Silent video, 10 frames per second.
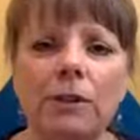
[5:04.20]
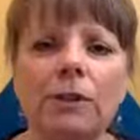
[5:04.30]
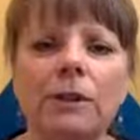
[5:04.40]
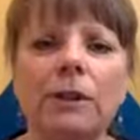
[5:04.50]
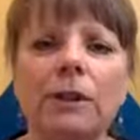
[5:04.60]

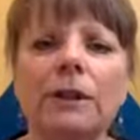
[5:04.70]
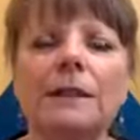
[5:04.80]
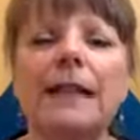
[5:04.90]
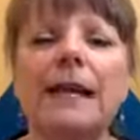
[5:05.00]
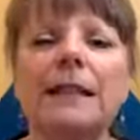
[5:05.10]
Goodhart
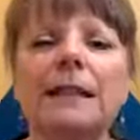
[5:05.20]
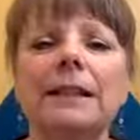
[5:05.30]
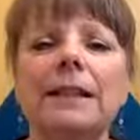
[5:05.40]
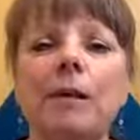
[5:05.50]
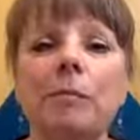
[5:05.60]
says,
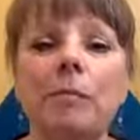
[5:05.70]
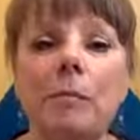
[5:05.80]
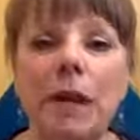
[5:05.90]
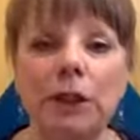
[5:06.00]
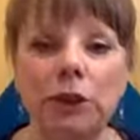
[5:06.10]

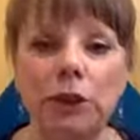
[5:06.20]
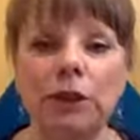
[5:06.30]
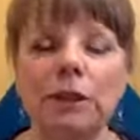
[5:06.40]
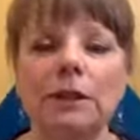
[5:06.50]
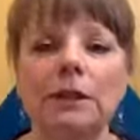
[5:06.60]
measure,
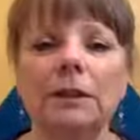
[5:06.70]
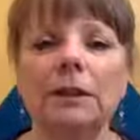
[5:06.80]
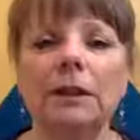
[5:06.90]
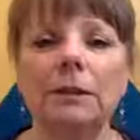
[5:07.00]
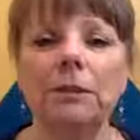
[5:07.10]

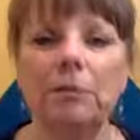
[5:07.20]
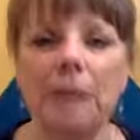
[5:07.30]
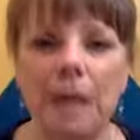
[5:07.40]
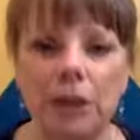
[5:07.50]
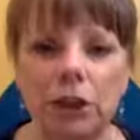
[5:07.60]

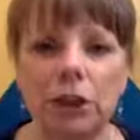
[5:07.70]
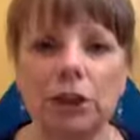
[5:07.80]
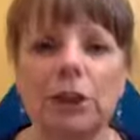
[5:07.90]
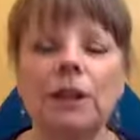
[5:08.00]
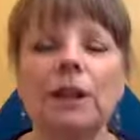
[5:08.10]

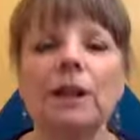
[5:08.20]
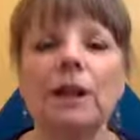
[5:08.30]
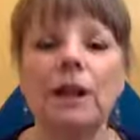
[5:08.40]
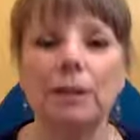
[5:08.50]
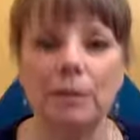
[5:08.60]
measure,
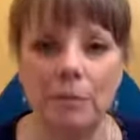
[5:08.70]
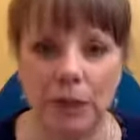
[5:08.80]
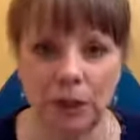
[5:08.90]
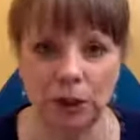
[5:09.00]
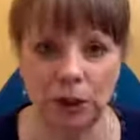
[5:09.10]

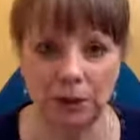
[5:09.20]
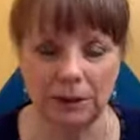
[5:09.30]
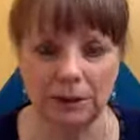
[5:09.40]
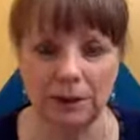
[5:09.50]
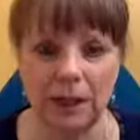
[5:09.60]
measure.
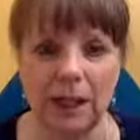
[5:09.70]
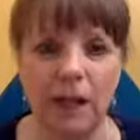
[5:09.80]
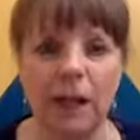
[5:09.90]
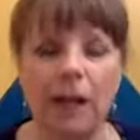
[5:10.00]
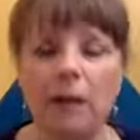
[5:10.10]

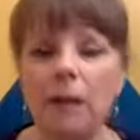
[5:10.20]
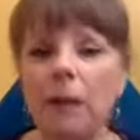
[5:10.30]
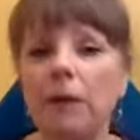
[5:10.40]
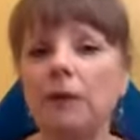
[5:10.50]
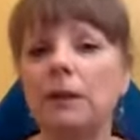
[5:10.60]
And
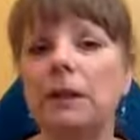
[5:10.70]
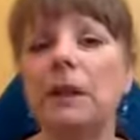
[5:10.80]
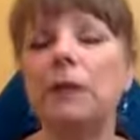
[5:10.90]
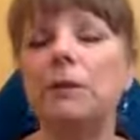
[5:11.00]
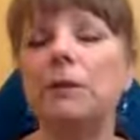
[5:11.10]
apparently
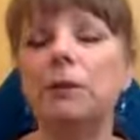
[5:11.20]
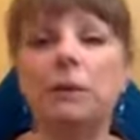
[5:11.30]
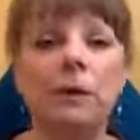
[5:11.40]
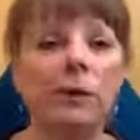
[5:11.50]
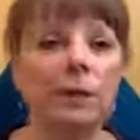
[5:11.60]
he was
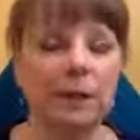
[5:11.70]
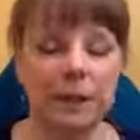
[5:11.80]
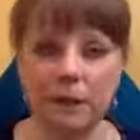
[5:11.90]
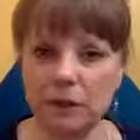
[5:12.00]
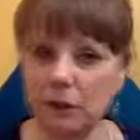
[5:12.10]
reputed
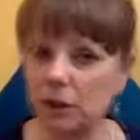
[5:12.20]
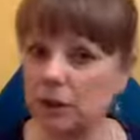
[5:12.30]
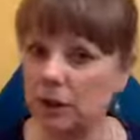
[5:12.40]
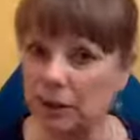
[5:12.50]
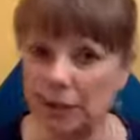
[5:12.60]
as
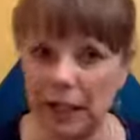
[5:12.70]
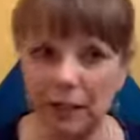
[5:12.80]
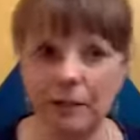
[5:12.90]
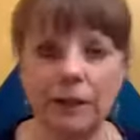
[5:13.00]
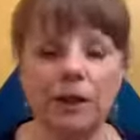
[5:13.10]

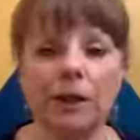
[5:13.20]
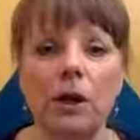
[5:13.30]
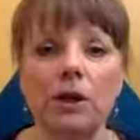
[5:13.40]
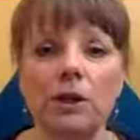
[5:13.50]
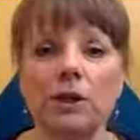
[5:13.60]
telling his
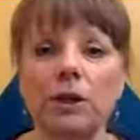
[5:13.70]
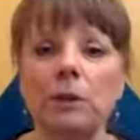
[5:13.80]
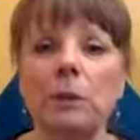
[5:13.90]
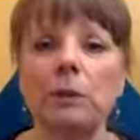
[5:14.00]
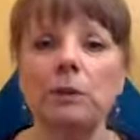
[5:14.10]
doctors and
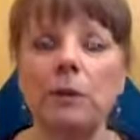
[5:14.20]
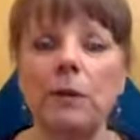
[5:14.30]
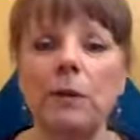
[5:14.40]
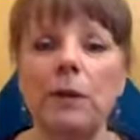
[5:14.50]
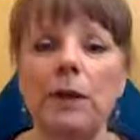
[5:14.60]
people training
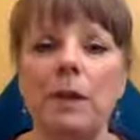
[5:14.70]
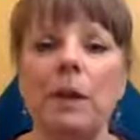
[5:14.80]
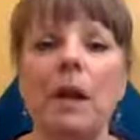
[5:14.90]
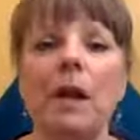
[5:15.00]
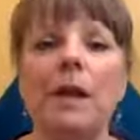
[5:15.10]
with him,
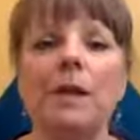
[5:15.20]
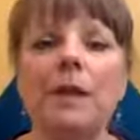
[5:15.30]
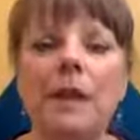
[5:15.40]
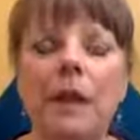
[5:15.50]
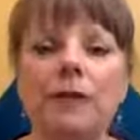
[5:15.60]

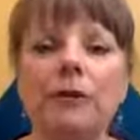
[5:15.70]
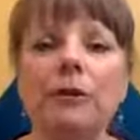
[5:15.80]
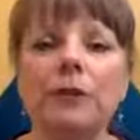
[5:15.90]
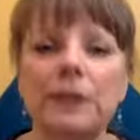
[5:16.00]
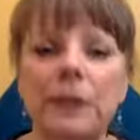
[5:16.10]
never
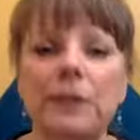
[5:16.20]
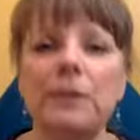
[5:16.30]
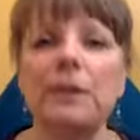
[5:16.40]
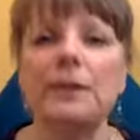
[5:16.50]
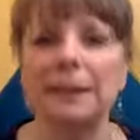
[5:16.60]
skip the
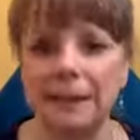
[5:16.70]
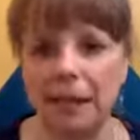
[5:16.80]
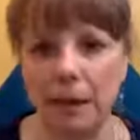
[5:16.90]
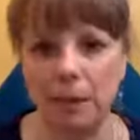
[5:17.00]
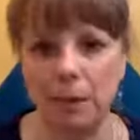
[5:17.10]
step.